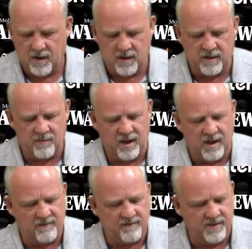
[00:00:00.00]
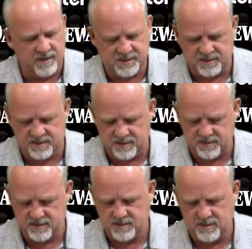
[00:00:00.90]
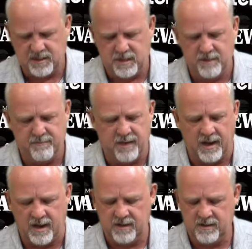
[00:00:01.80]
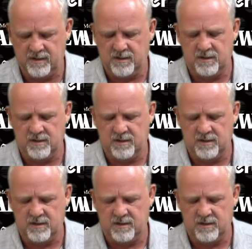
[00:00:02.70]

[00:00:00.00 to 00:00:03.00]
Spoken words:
And then we have this man.